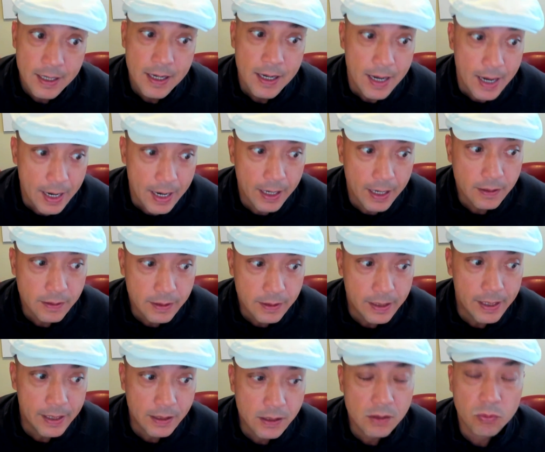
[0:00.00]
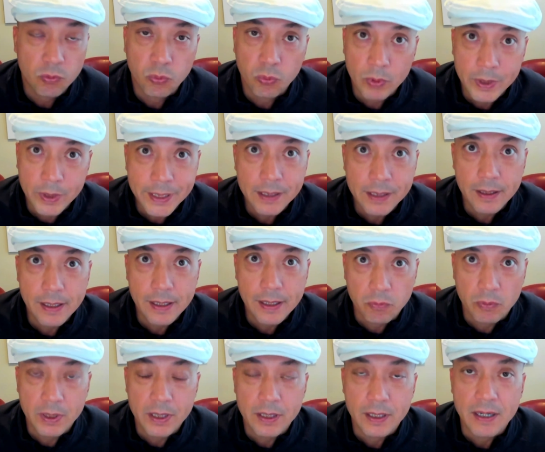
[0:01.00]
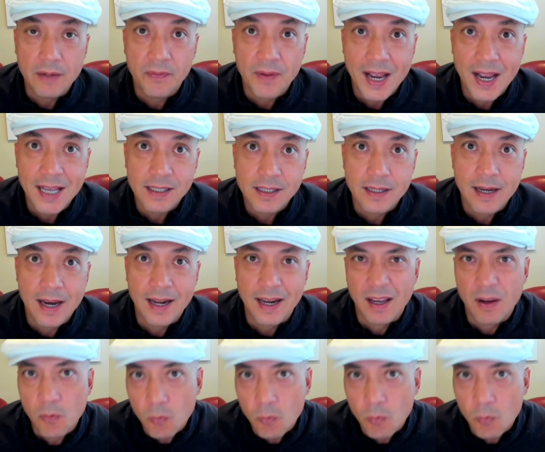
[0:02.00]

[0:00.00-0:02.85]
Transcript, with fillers: And it's really, really fascinating.